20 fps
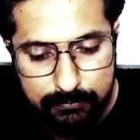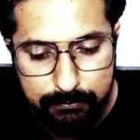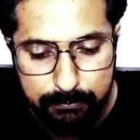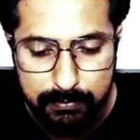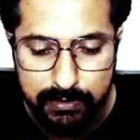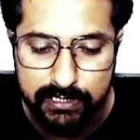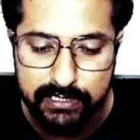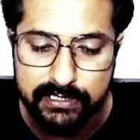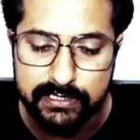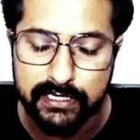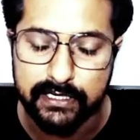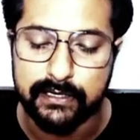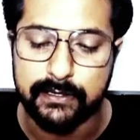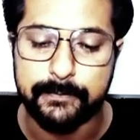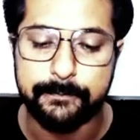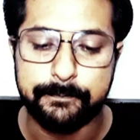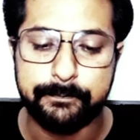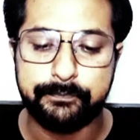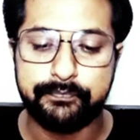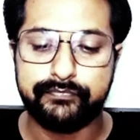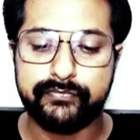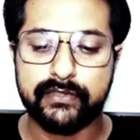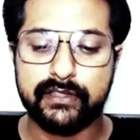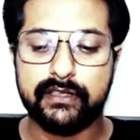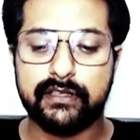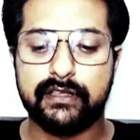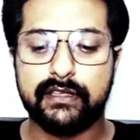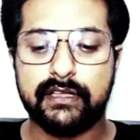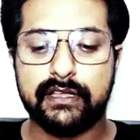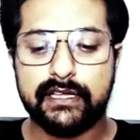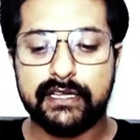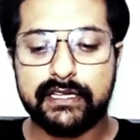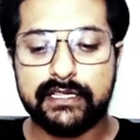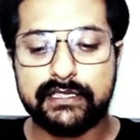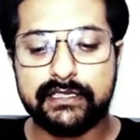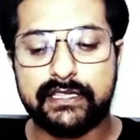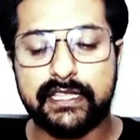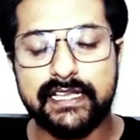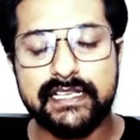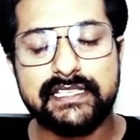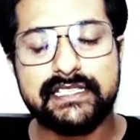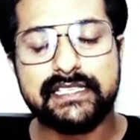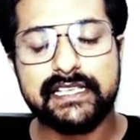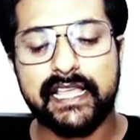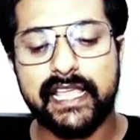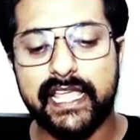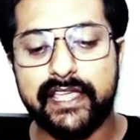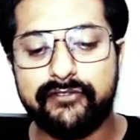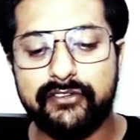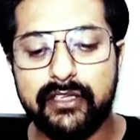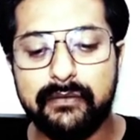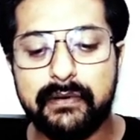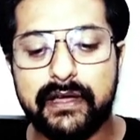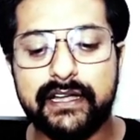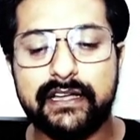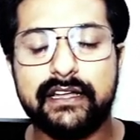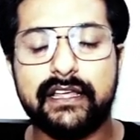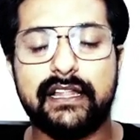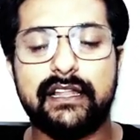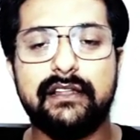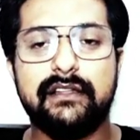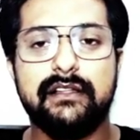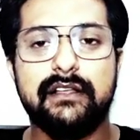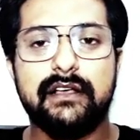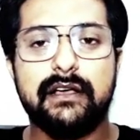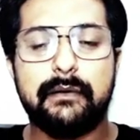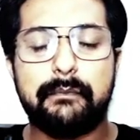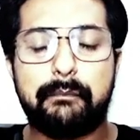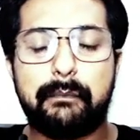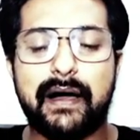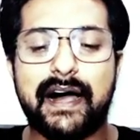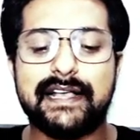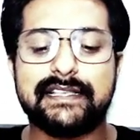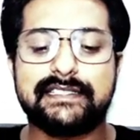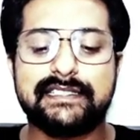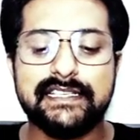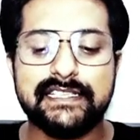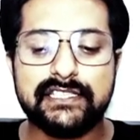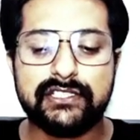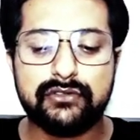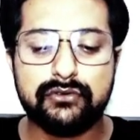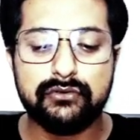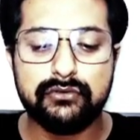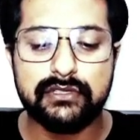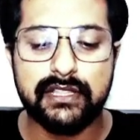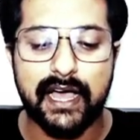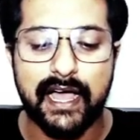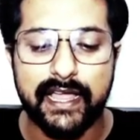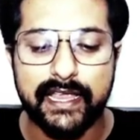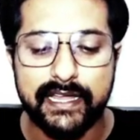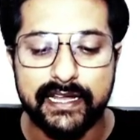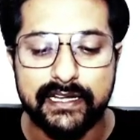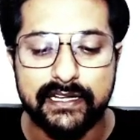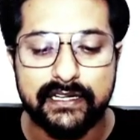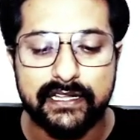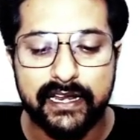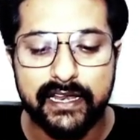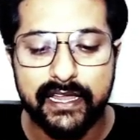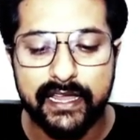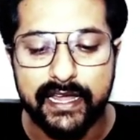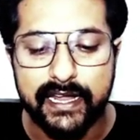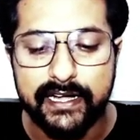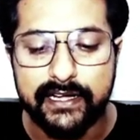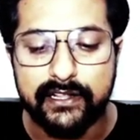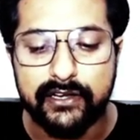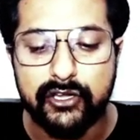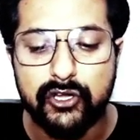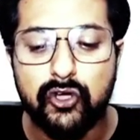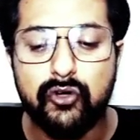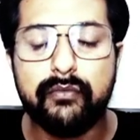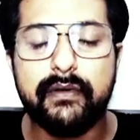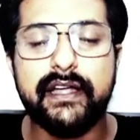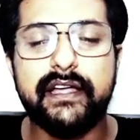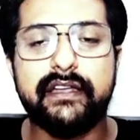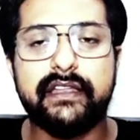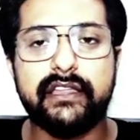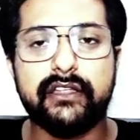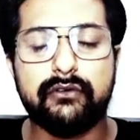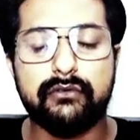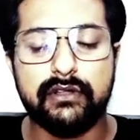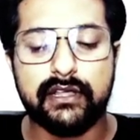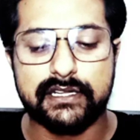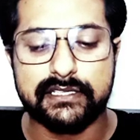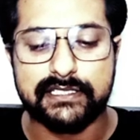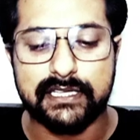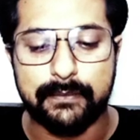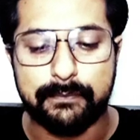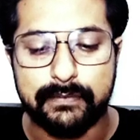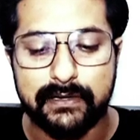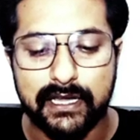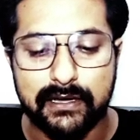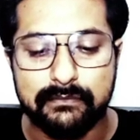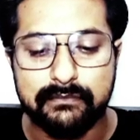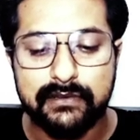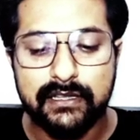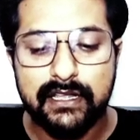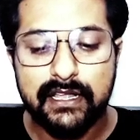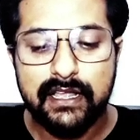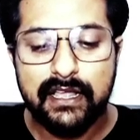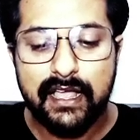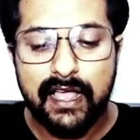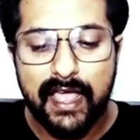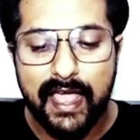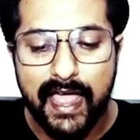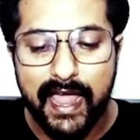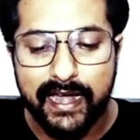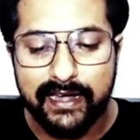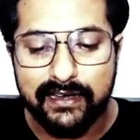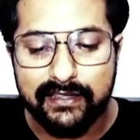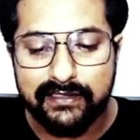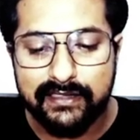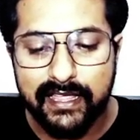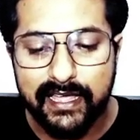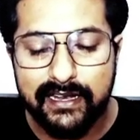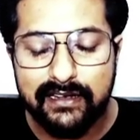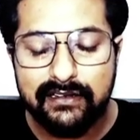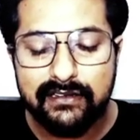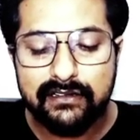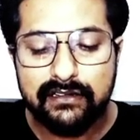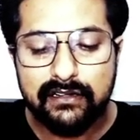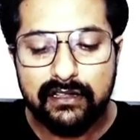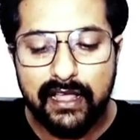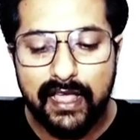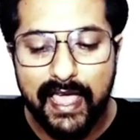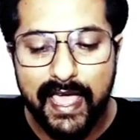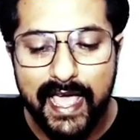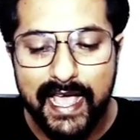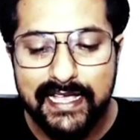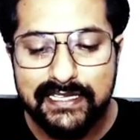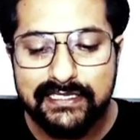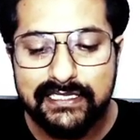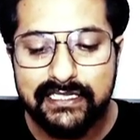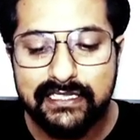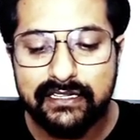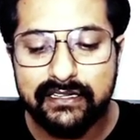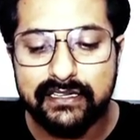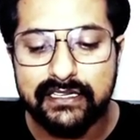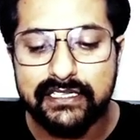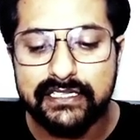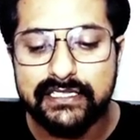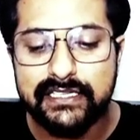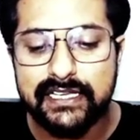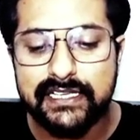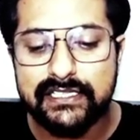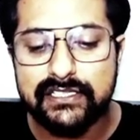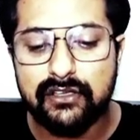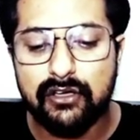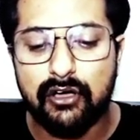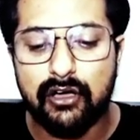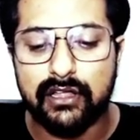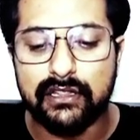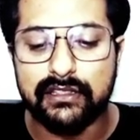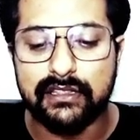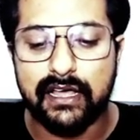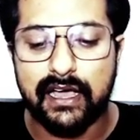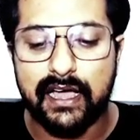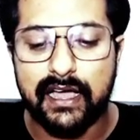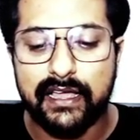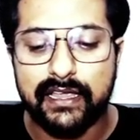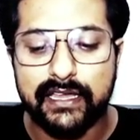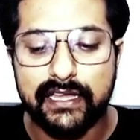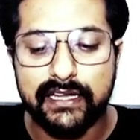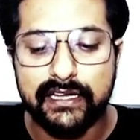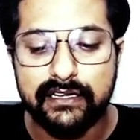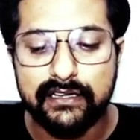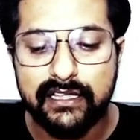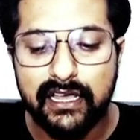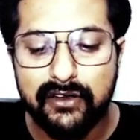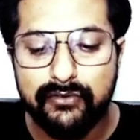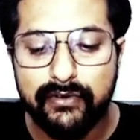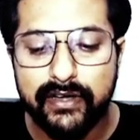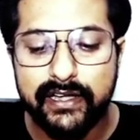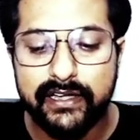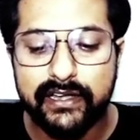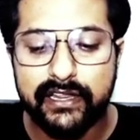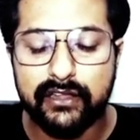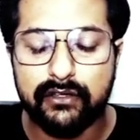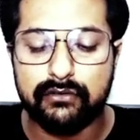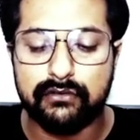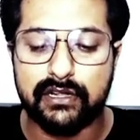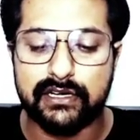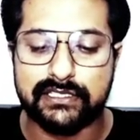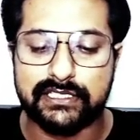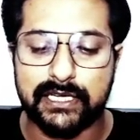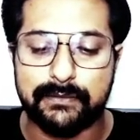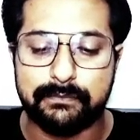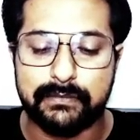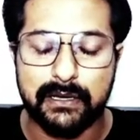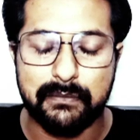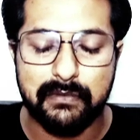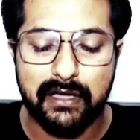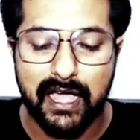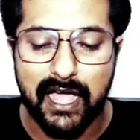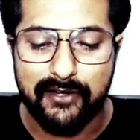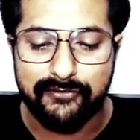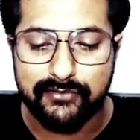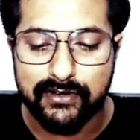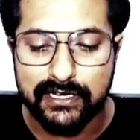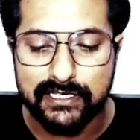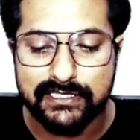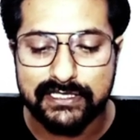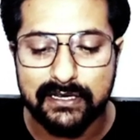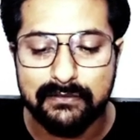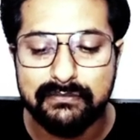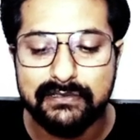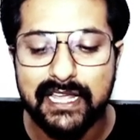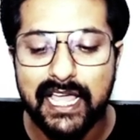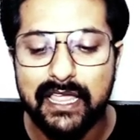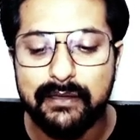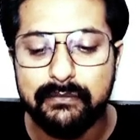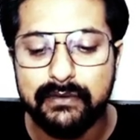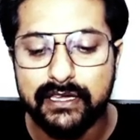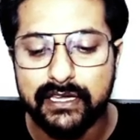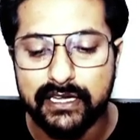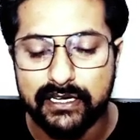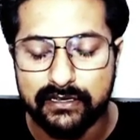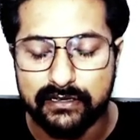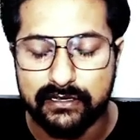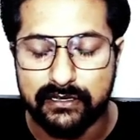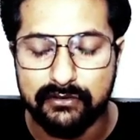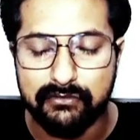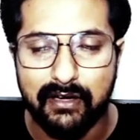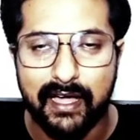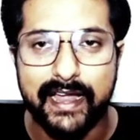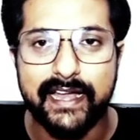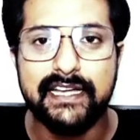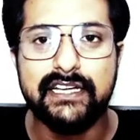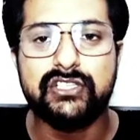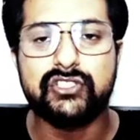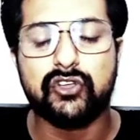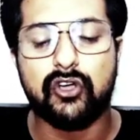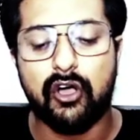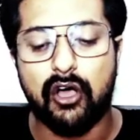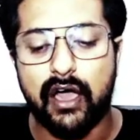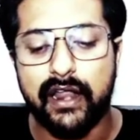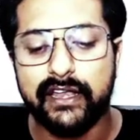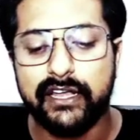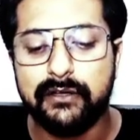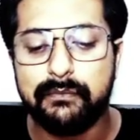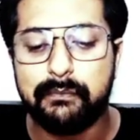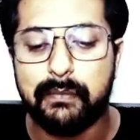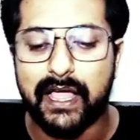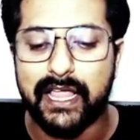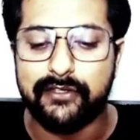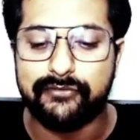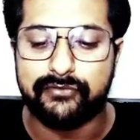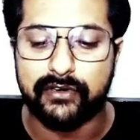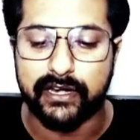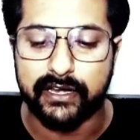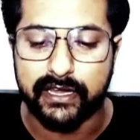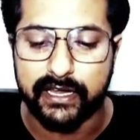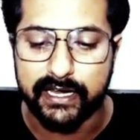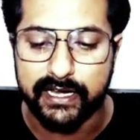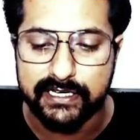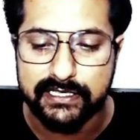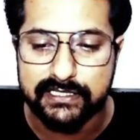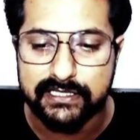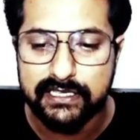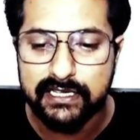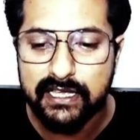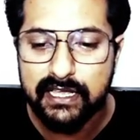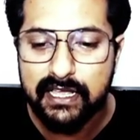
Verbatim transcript: bundle. This AV bundle passes through the interatrioventricular septum, and then as it reaches on the interventricular septum, after some time it divides or it bifurcates,